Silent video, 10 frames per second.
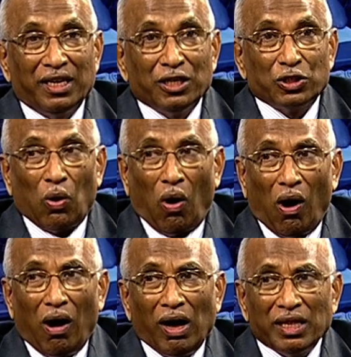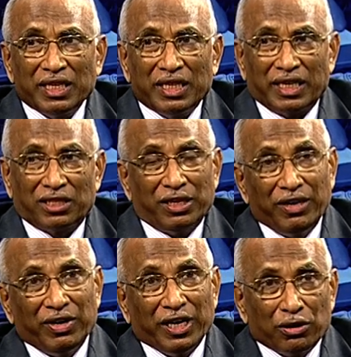So, all the things,
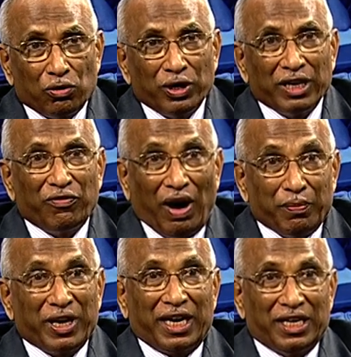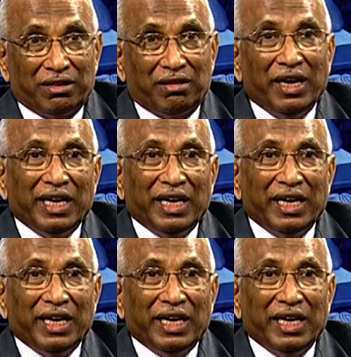even including fabrication,